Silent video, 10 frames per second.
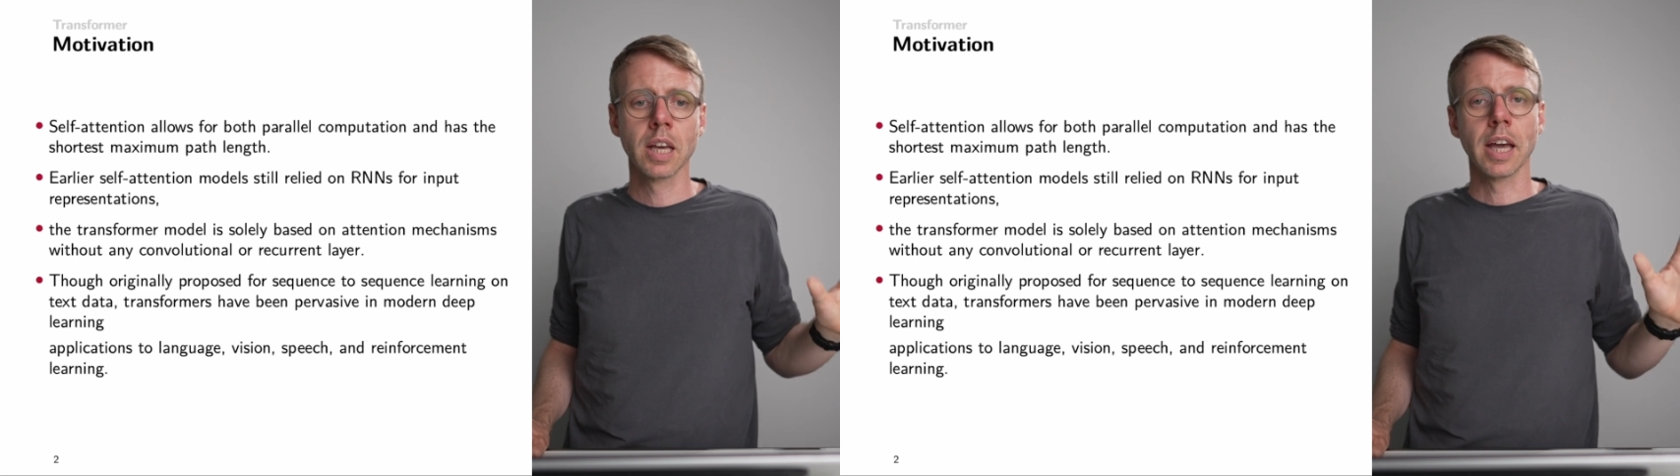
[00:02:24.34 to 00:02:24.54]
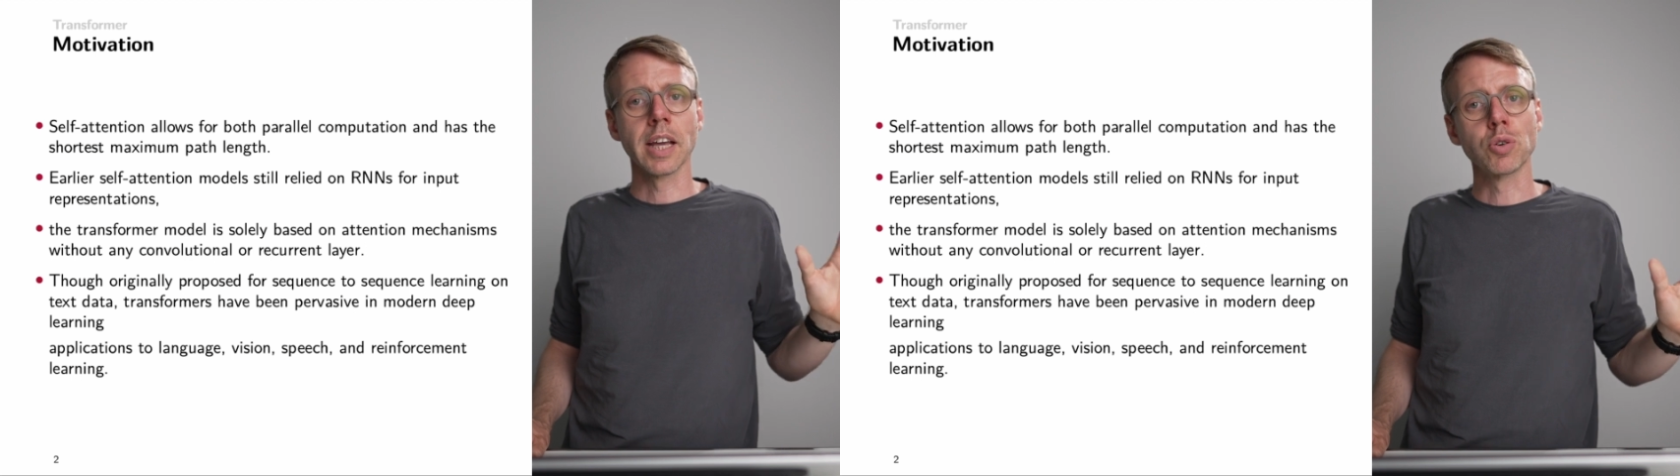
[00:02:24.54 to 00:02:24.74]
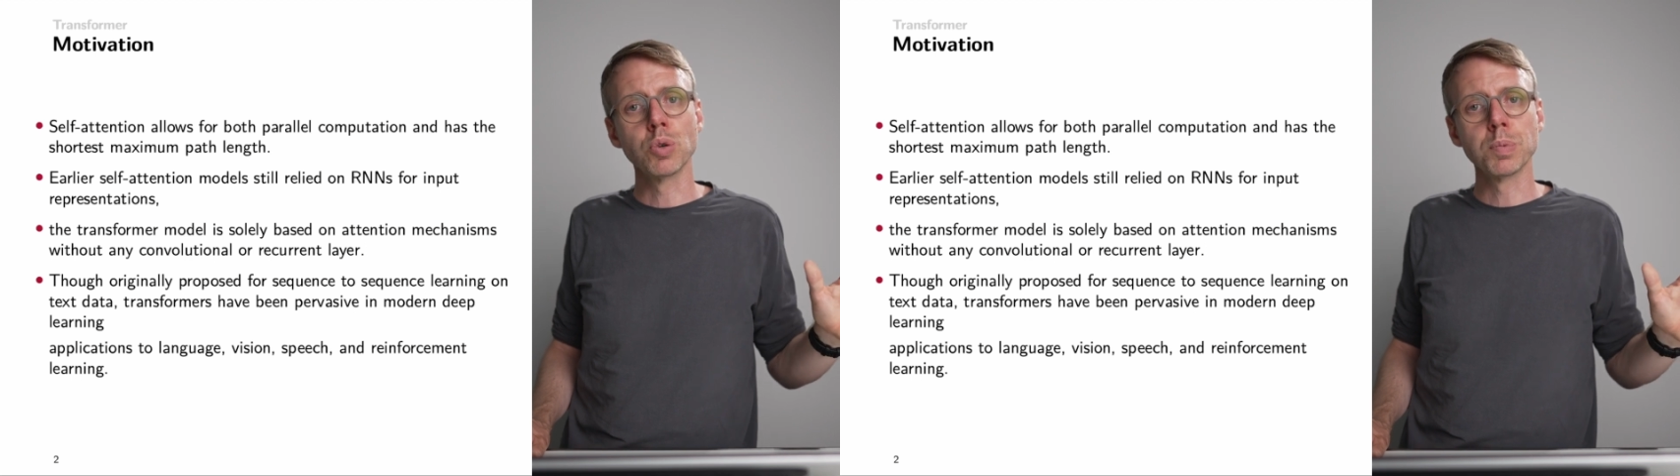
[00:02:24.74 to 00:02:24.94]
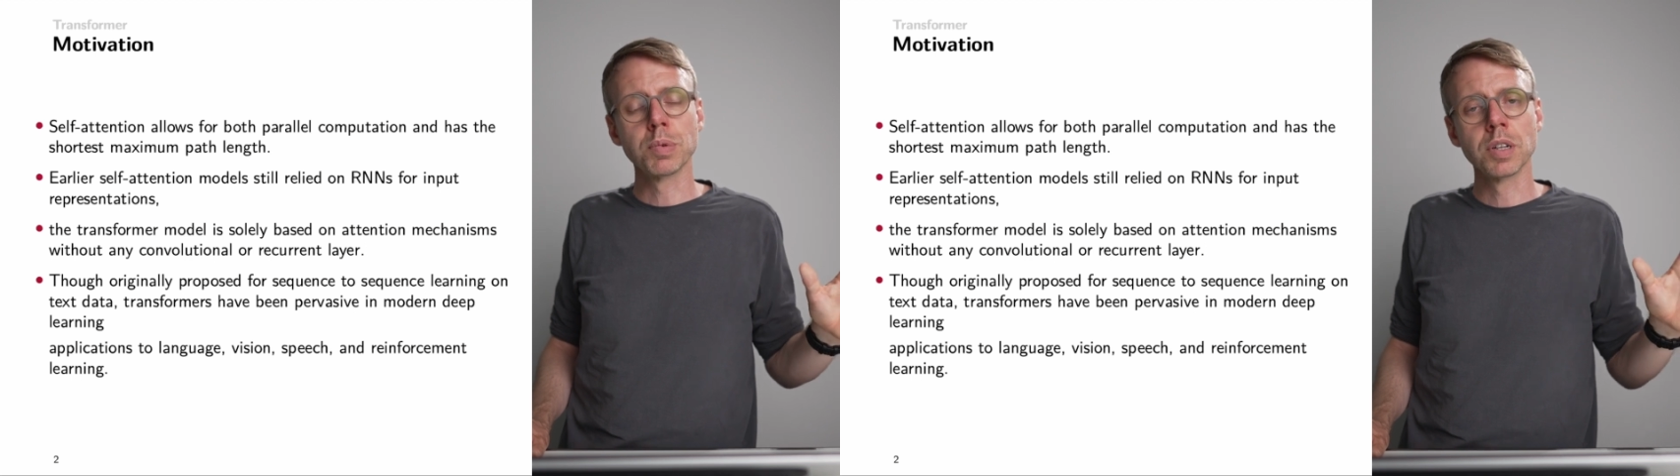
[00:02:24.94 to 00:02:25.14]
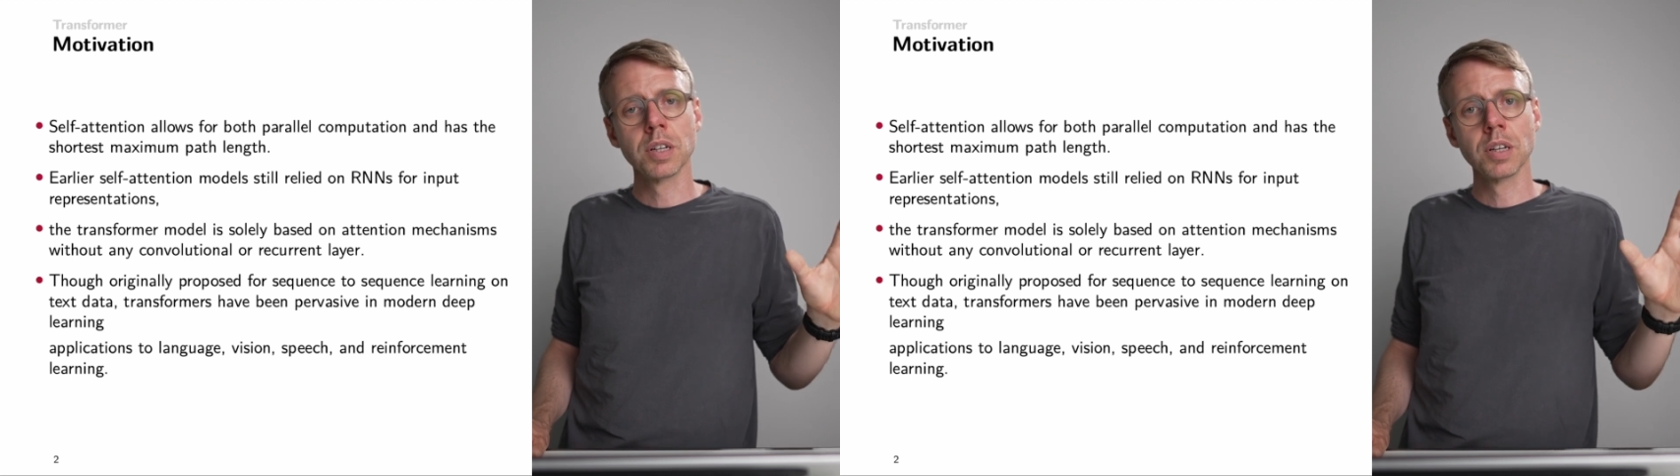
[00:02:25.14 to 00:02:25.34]
a group
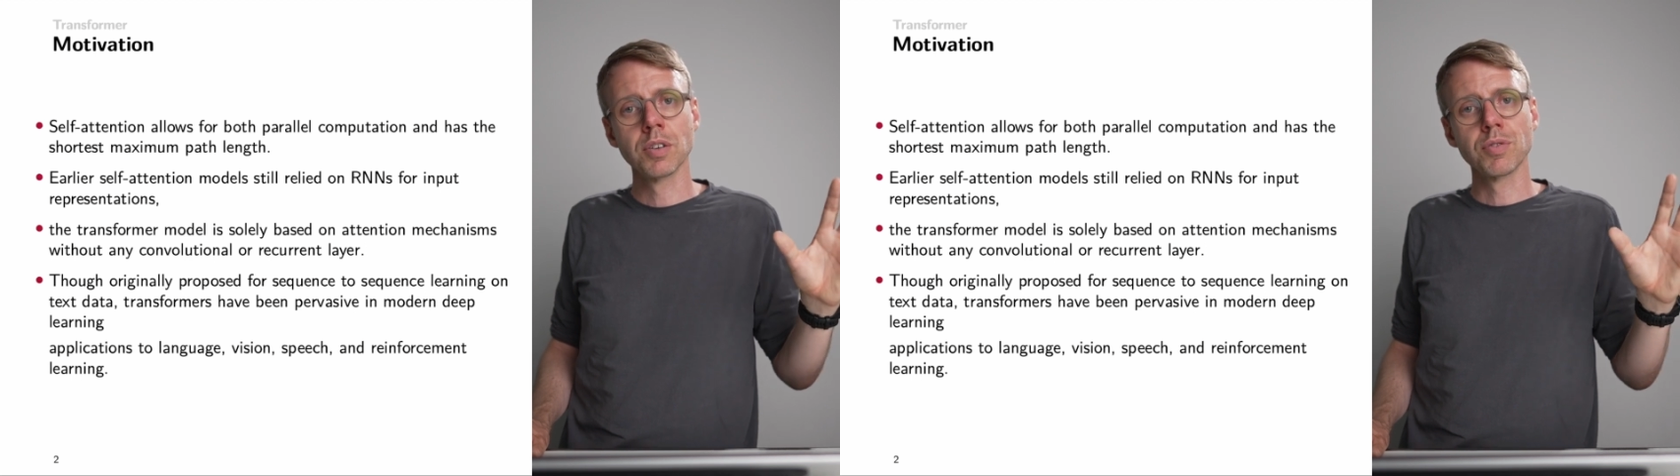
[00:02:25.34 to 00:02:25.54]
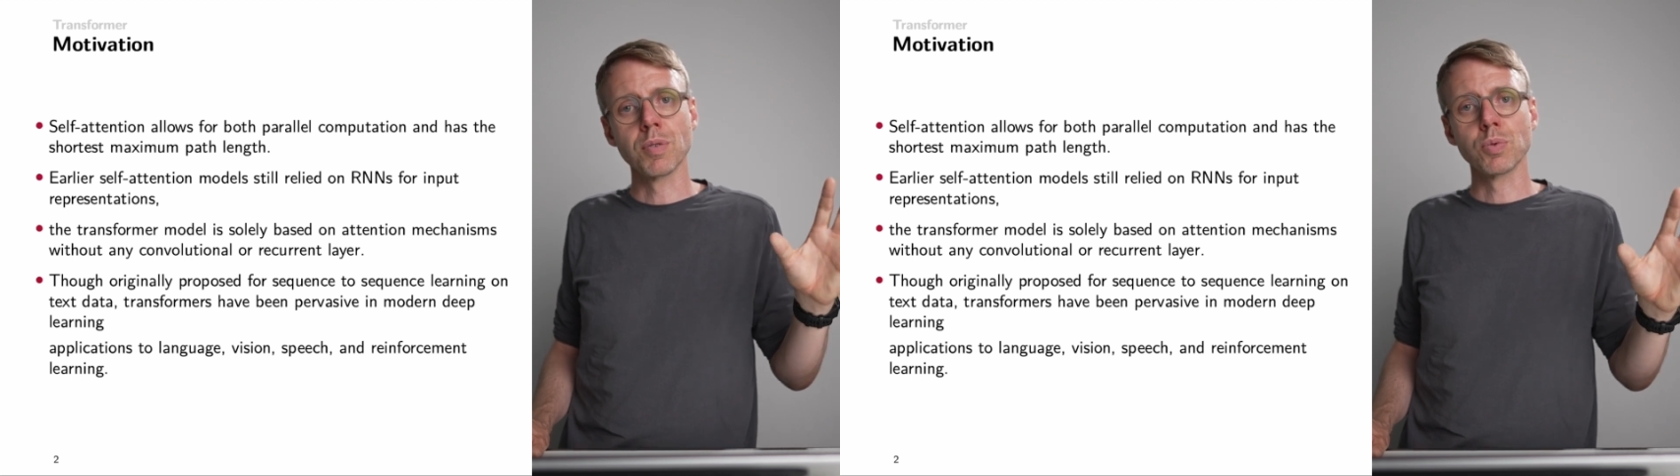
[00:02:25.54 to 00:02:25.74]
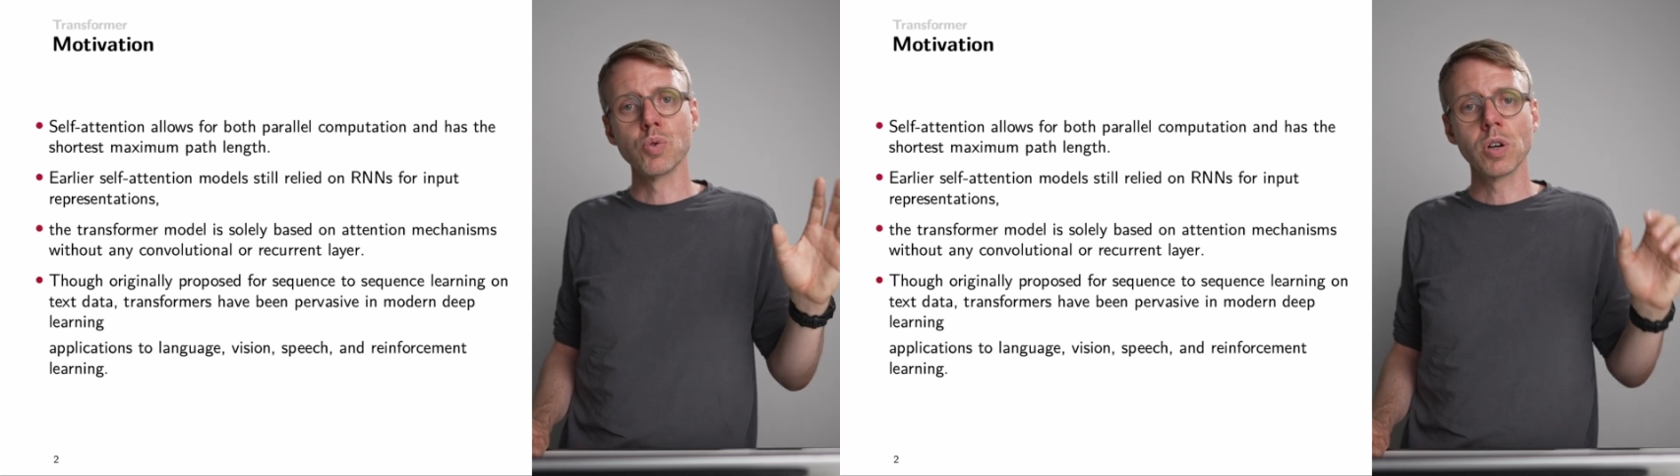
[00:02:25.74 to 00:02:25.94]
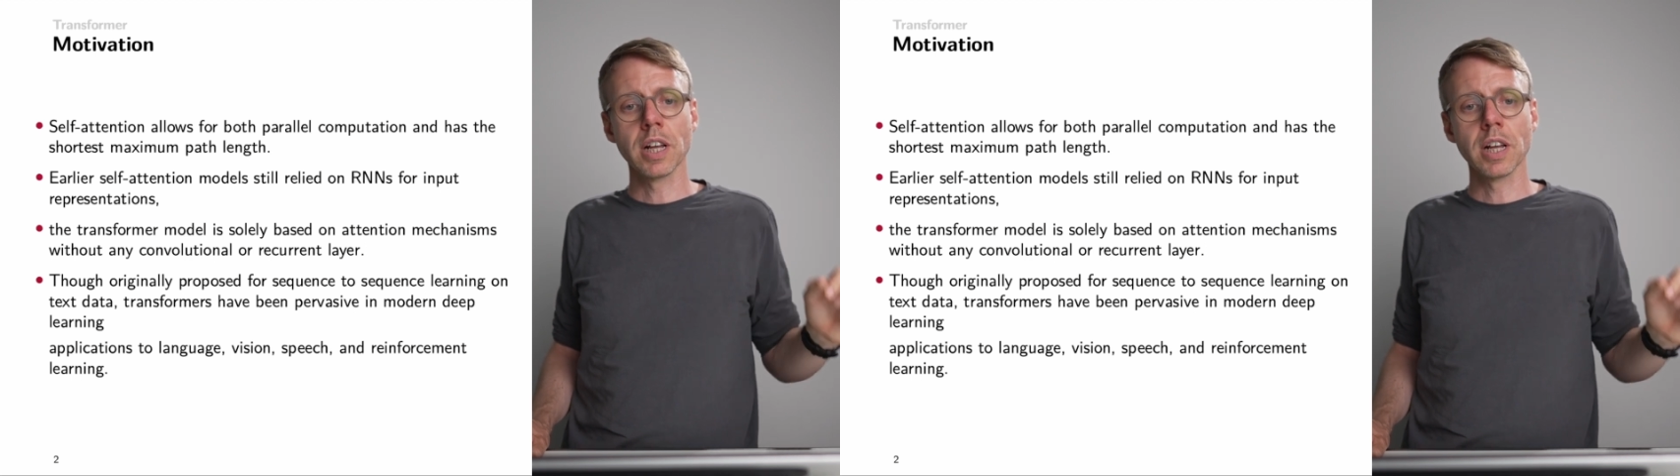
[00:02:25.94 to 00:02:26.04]
from Google